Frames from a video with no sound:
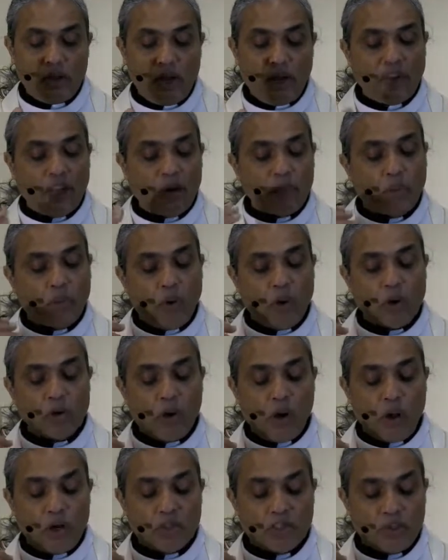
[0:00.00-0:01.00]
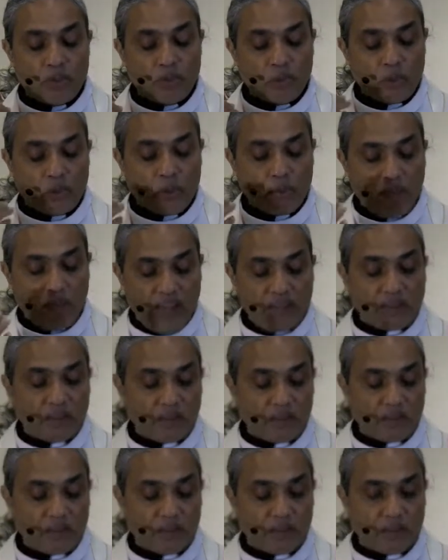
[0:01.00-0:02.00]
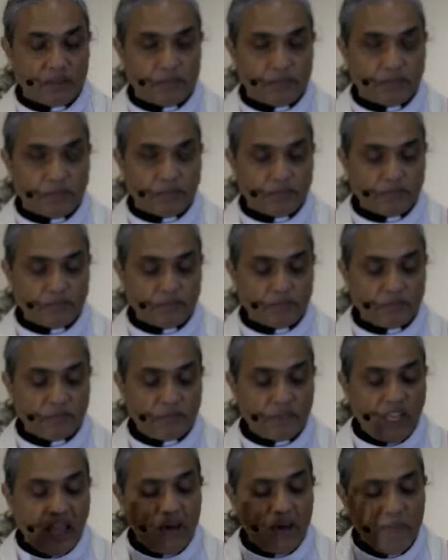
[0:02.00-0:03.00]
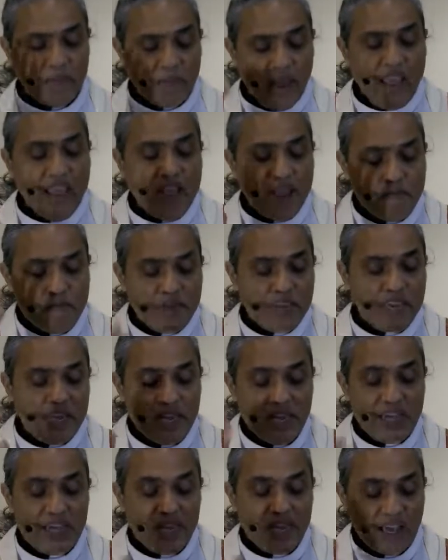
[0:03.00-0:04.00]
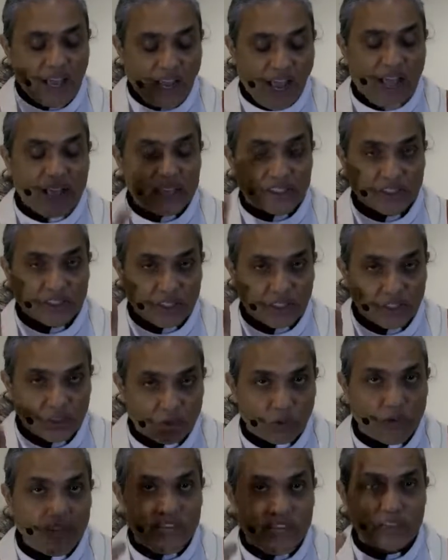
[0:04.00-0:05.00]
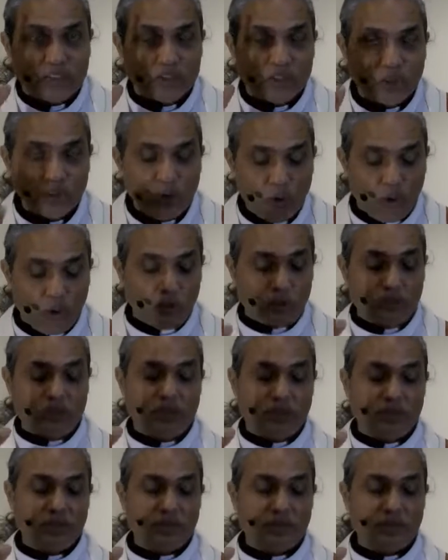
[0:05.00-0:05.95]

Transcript: And then Paul calls them to repentance. And maybe he has the Greeks hooked.